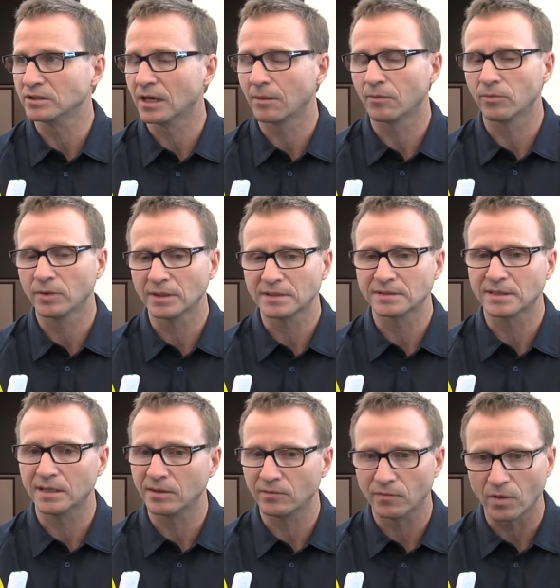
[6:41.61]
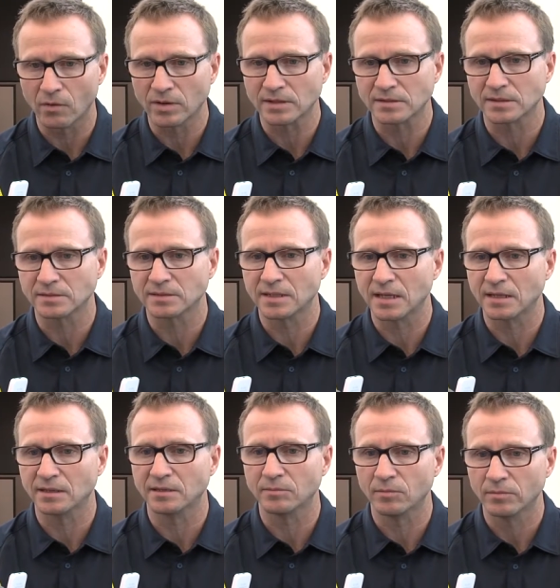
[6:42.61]
job of really staying focused and
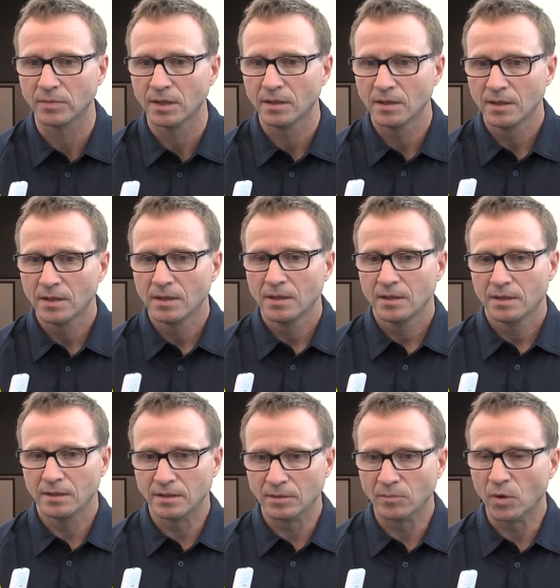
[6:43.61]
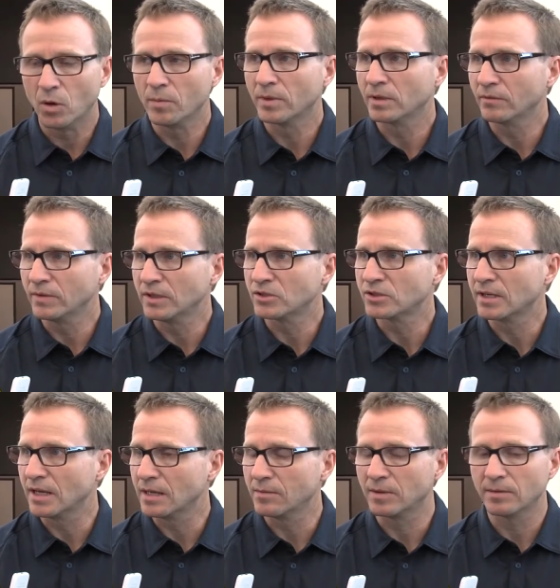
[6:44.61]
staying in the in the moment of each
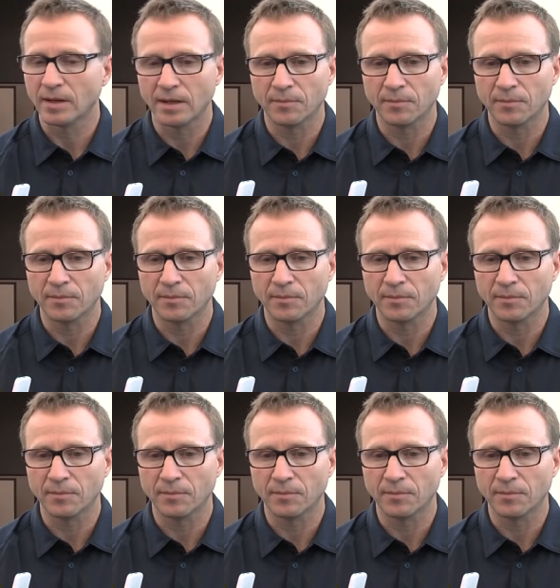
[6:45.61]
game and,